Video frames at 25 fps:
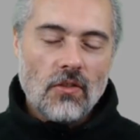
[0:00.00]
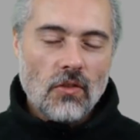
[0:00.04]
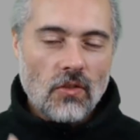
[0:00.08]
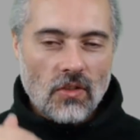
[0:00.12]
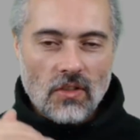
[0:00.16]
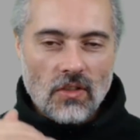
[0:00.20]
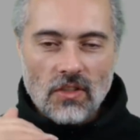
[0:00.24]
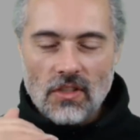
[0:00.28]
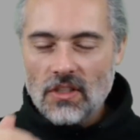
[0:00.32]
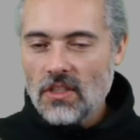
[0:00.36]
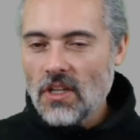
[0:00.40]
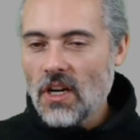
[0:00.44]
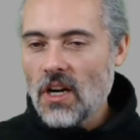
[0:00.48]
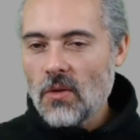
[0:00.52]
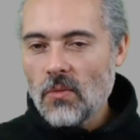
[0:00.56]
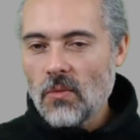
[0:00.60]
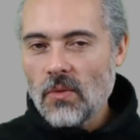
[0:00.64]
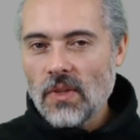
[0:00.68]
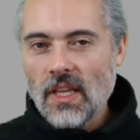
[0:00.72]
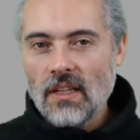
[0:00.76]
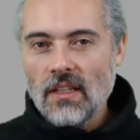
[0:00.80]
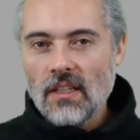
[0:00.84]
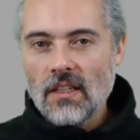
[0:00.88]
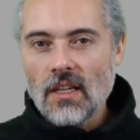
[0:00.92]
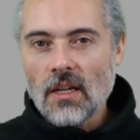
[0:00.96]
You can start
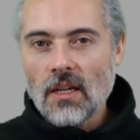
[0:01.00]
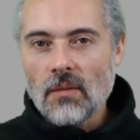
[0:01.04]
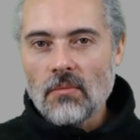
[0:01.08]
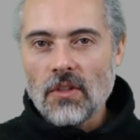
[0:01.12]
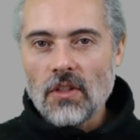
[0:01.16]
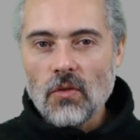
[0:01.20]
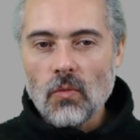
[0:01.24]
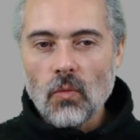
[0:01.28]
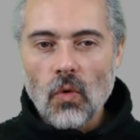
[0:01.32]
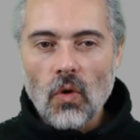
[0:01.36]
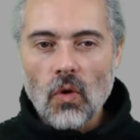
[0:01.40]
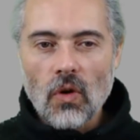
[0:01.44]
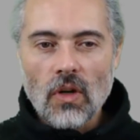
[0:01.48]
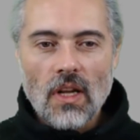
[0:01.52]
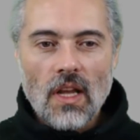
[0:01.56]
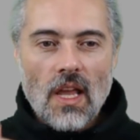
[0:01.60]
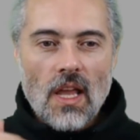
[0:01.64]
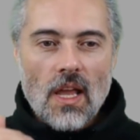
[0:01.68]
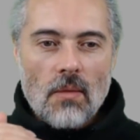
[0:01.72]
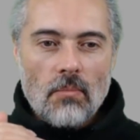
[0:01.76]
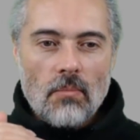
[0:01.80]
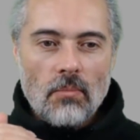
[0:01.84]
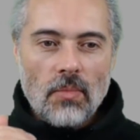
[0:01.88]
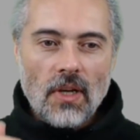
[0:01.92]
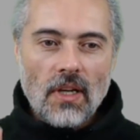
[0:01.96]
with any company you want,
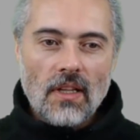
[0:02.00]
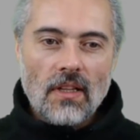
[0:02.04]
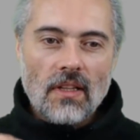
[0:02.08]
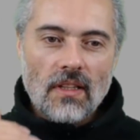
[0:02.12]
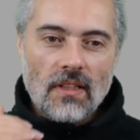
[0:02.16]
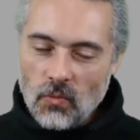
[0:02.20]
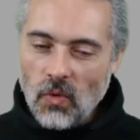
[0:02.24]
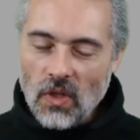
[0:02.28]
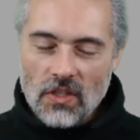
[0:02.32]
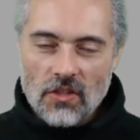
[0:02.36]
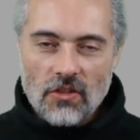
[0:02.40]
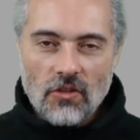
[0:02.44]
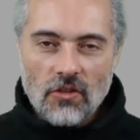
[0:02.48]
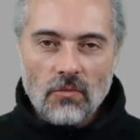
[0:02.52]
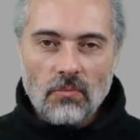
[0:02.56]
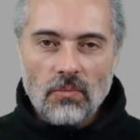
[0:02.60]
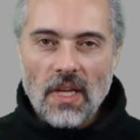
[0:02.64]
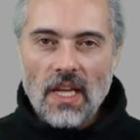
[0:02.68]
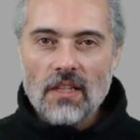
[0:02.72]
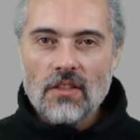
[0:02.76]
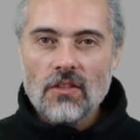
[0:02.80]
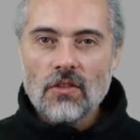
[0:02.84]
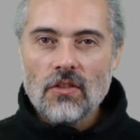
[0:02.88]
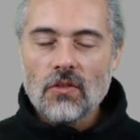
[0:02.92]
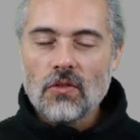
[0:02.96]
but once you've
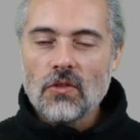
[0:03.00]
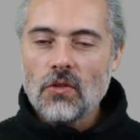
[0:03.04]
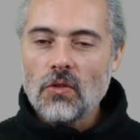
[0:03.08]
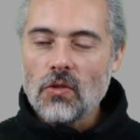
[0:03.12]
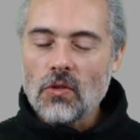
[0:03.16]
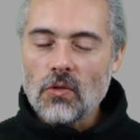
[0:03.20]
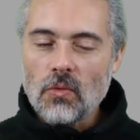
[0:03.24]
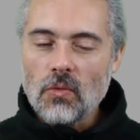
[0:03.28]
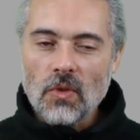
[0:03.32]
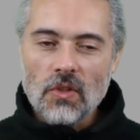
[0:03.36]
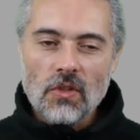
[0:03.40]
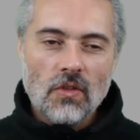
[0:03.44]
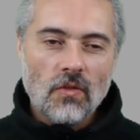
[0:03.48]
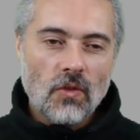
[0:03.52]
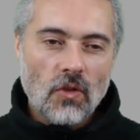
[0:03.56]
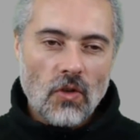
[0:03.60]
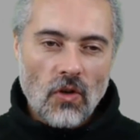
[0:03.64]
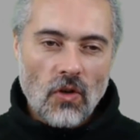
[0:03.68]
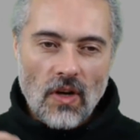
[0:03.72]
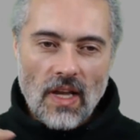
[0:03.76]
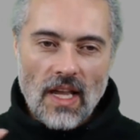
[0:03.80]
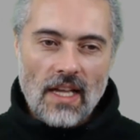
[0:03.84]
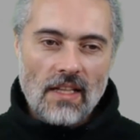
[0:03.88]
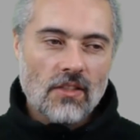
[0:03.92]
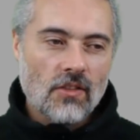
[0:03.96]
paid your dues, once you've
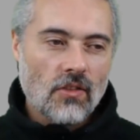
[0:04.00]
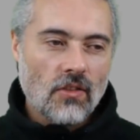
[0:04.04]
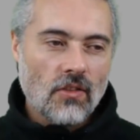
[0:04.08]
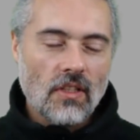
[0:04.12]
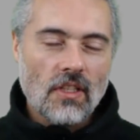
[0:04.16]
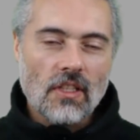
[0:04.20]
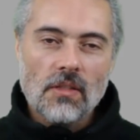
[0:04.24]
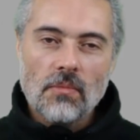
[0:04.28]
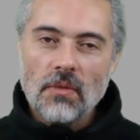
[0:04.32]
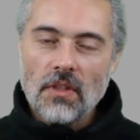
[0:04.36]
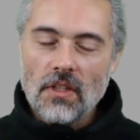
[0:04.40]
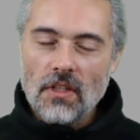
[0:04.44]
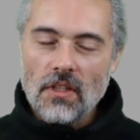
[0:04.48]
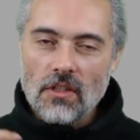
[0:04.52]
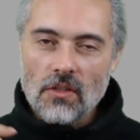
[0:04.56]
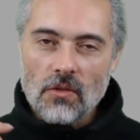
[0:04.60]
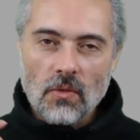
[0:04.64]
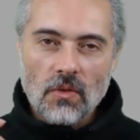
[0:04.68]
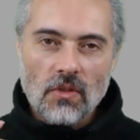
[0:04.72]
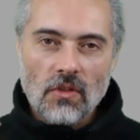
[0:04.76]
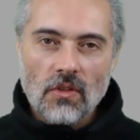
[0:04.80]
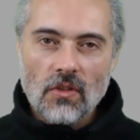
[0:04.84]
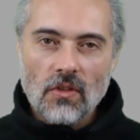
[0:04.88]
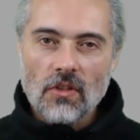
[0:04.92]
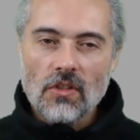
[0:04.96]
got hands-on experience,
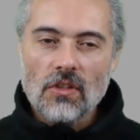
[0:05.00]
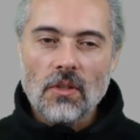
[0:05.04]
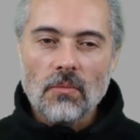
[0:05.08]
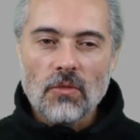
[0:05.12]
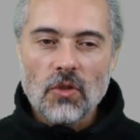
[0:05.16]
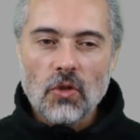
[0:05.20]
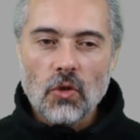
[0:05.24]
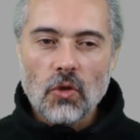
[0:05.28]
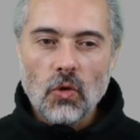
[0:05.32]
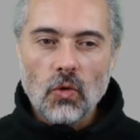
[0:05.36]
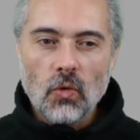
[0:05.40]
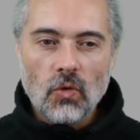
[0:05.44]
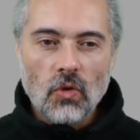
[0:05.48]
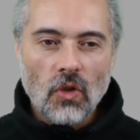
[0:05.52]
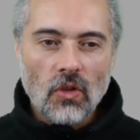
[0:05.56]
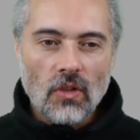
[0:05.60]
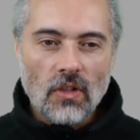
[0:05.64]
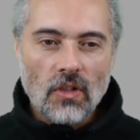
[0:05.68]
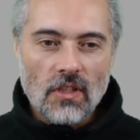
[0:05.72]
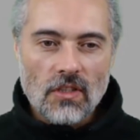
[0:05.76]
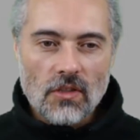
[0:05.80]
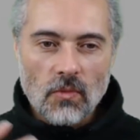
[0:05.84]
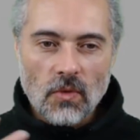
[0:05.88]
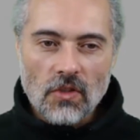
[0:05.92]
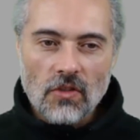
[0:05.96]
when you've got some tool
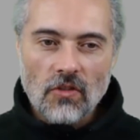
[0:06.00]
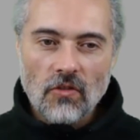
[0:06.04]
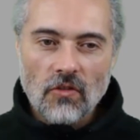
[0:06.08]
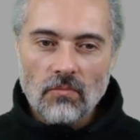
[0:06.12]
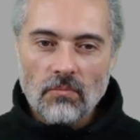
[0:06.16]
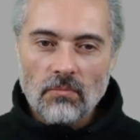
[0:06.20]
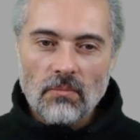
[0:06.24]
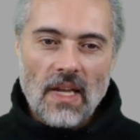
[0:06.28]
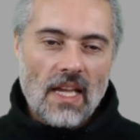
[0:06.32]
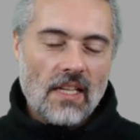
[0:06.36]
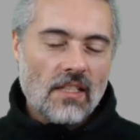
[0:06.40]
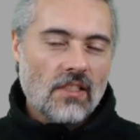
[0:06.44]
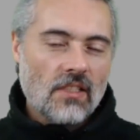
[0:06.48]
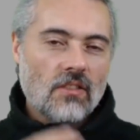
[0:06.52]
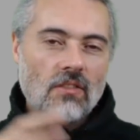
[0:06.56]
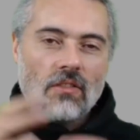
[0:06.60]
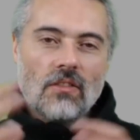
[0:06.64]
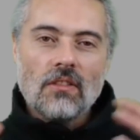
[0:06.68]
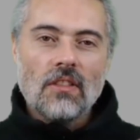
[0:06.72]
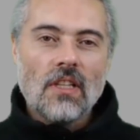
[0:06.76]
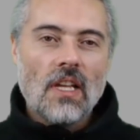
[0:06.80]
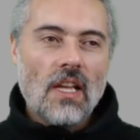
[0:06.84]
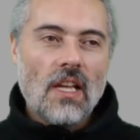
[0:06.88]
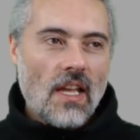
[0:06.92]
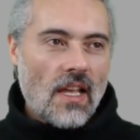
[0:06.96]
knowledge, once you've
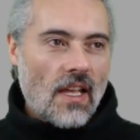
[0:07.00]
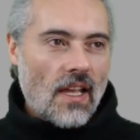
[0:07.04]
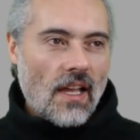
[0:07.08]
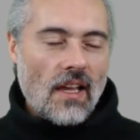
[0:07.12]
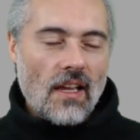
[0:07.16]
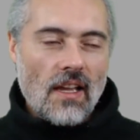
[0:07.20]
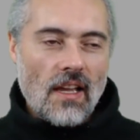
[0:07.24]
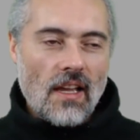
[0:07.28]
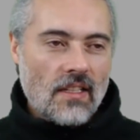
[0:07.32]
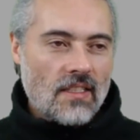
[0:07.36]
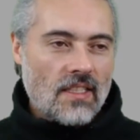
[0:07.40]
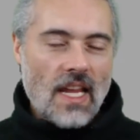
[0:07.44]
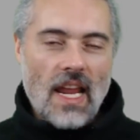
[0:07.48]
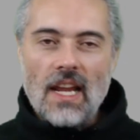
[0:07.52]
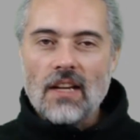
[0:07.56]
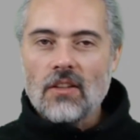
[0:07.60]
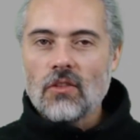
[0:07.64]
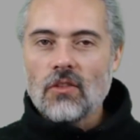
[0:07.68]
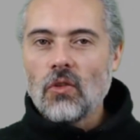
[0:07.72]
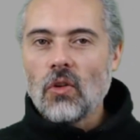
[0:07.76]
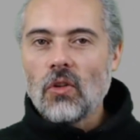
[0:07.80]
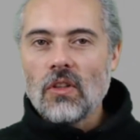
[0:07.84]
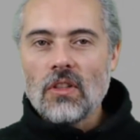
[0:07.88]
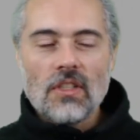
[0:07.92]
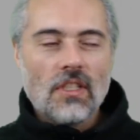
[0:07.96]
mastered a
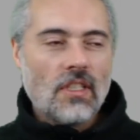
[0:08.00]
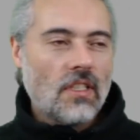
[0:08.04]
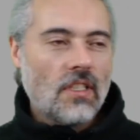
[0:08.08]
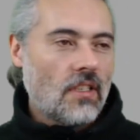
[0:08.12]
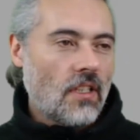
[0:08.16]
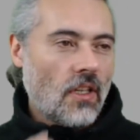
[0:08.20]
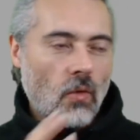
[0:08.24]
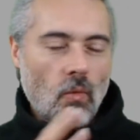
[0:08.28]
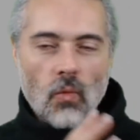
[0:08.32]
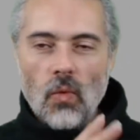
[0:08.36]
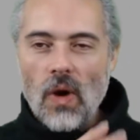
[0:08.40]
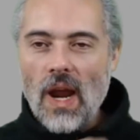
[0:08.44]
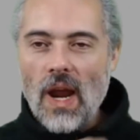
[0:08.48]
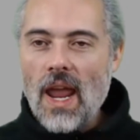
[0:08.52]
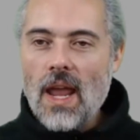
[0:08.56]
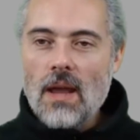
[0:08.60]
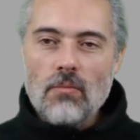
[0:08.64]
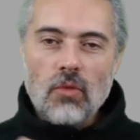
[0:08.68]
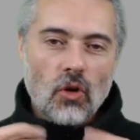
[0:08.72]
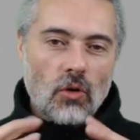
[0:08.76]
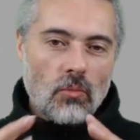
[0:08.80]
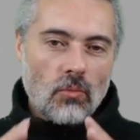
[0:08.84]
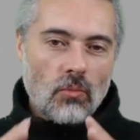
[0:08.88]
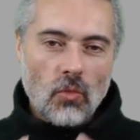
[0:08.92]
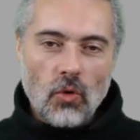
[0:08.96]
technology like
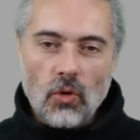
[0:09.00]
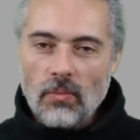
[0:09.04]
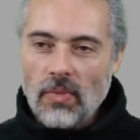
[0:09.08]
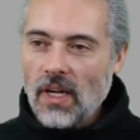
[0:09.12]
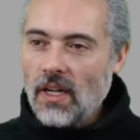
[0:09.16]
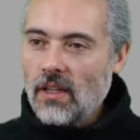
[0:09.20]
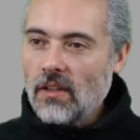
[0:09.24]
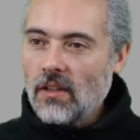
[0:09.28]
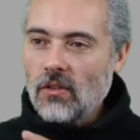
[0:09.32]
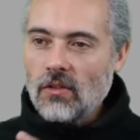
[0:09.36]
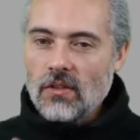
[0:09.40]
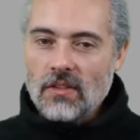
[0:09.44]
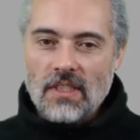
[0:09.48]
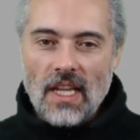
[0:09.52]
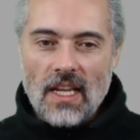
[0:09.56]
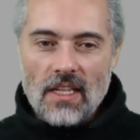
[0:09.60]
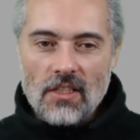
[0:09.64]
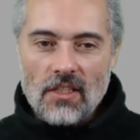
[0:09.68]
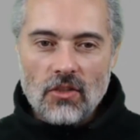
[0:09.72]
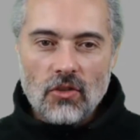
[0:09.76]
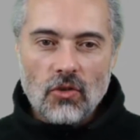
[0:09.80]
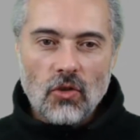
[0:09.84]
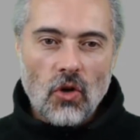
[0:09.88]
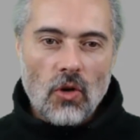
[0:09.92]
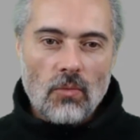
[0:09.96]
web or mobile or
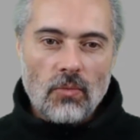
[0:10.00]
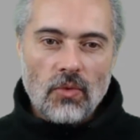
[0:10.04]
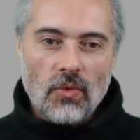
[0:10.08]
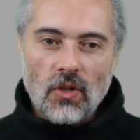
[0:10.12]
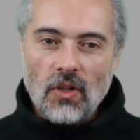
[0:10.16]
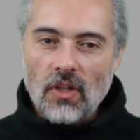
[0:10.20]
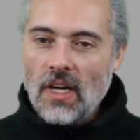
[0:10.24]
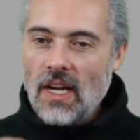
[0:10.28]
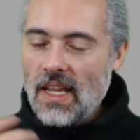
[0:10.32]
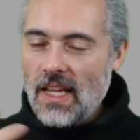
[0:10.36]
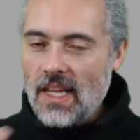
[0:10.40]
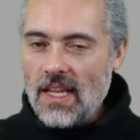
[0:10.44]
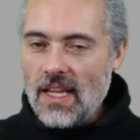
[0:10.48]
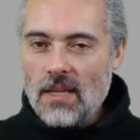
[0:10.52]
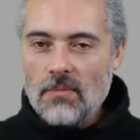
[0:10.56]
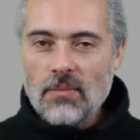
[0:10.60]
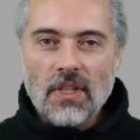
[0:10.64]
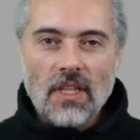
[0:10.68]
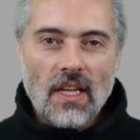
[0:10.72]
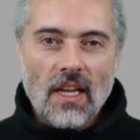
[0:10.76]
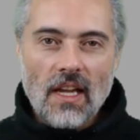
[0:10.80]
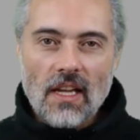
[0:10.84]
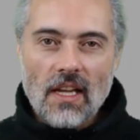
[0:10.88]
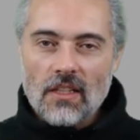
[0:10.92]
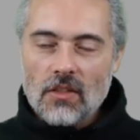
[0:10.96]
desktop or
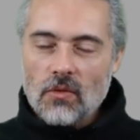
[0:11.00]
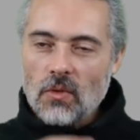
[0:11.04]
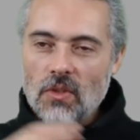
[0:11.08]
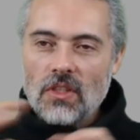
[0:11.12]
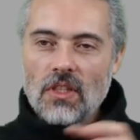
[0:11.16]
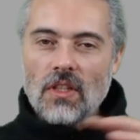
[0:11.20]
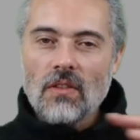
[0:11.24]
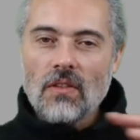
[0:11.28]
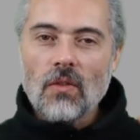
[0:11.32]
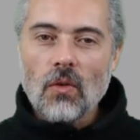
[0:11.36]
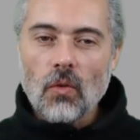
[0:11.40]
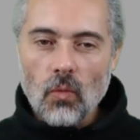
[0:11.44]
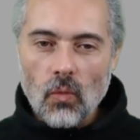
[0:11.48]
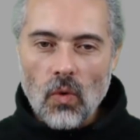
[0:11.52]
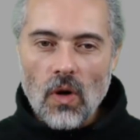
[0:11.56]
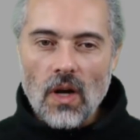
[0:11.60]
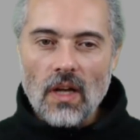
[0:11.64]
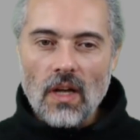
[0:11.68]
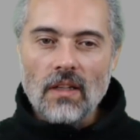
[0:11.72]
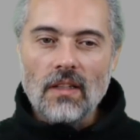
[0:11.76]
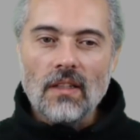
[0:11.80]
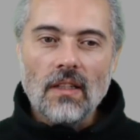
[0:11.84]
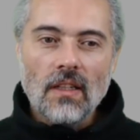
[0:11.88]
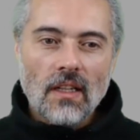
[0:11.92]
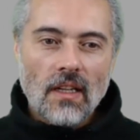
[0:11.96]
APIs, whichever
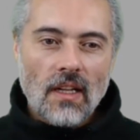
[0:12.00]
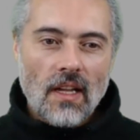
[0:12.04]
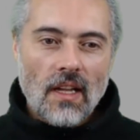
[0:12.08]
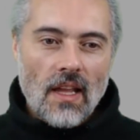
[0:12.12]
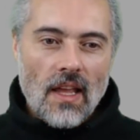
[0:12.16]
one,